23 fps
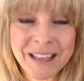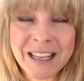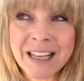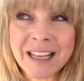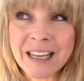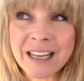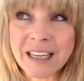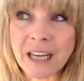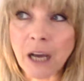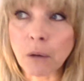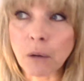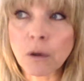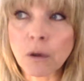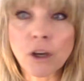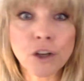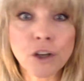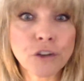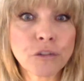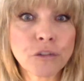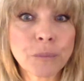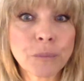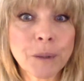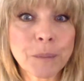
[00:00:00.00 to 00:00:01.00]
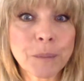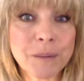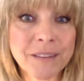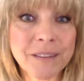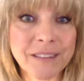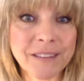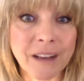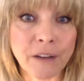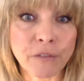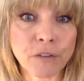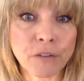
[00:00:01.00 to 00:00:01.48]
now a lot of people
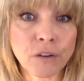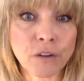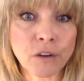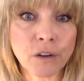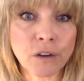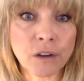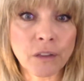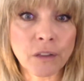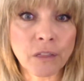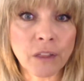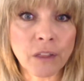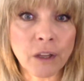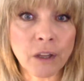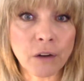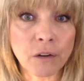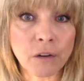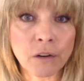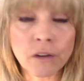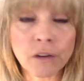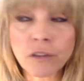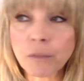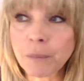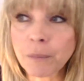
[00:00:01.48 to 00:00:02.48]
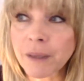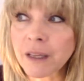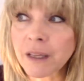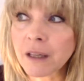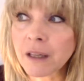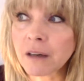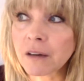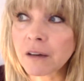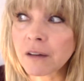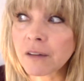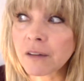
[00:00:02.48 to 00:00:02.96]
suffer on the earth
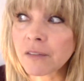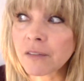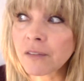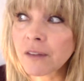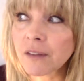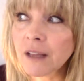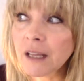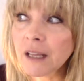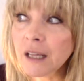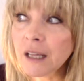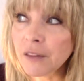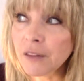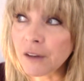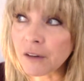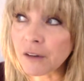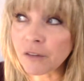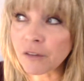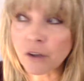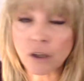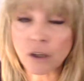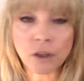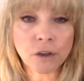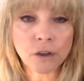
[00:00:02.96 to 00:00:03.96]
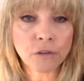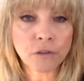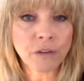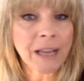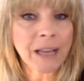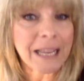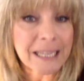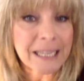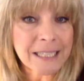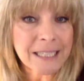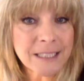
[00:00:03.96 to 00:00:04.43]
because there's a lot of
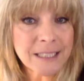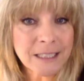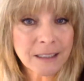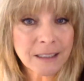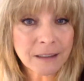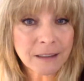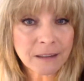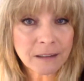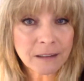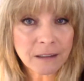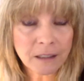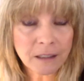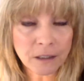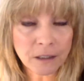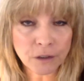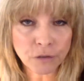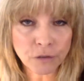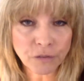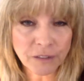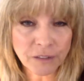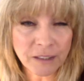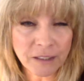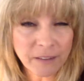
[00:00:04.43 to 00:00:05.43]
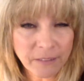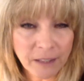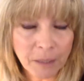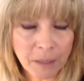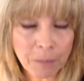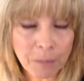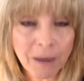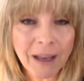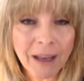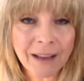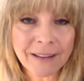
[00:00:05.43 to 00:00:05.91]
hate a lot of
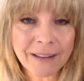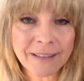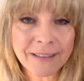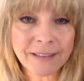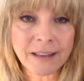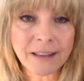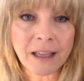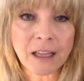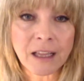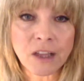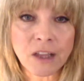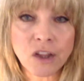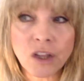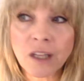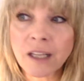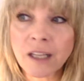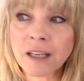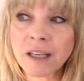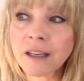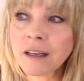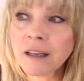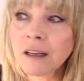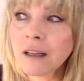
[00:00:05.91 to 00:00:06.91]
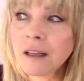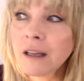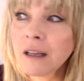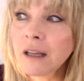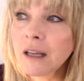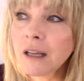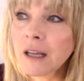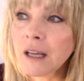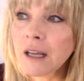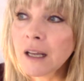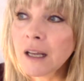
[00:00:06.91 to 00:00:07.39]
destabilization,
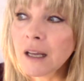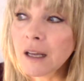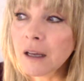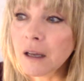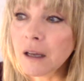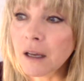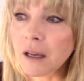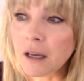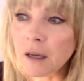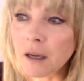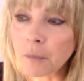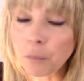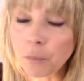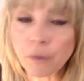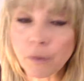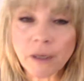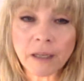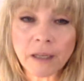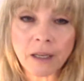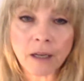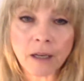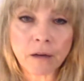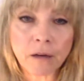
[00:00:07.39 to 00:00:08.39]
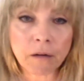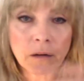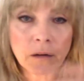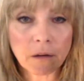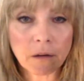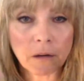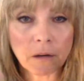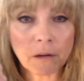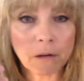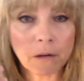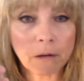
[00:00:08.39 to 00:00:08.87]
uh, bringing
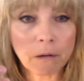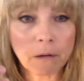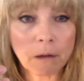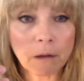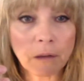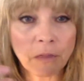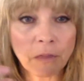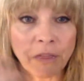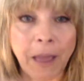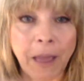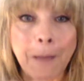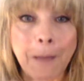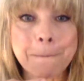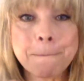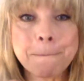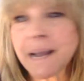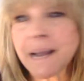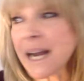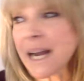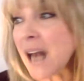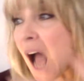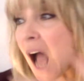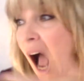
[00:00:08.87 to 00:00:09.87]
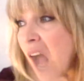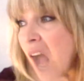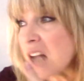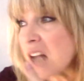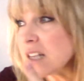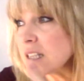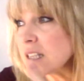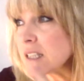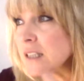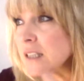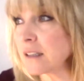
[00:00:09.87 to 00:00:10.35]
them and
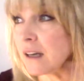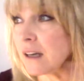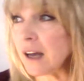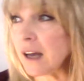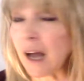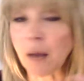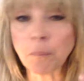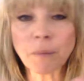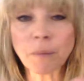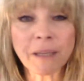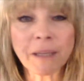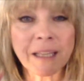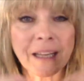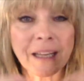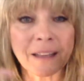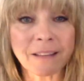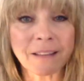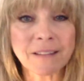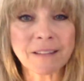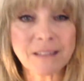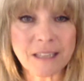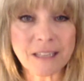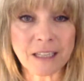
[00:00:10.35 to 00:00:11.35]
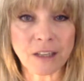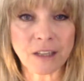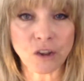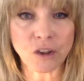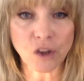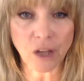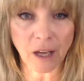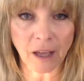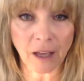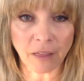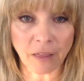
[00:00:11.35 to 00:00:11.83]
us up against
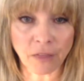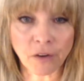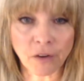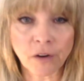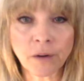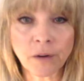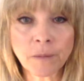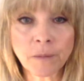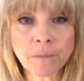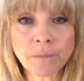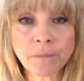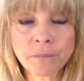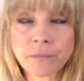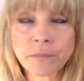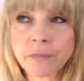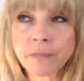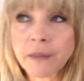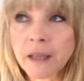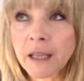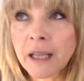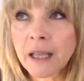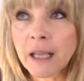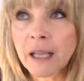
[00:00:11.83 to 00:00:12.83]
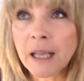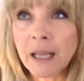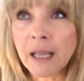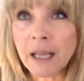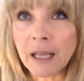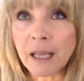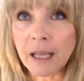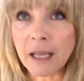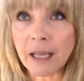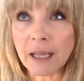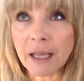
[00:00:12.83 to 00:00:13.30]
each other.
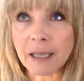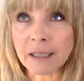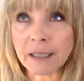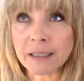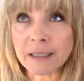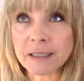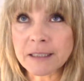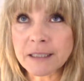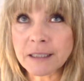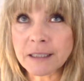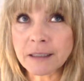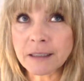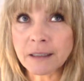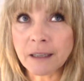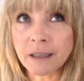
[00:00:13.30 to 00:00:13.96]
And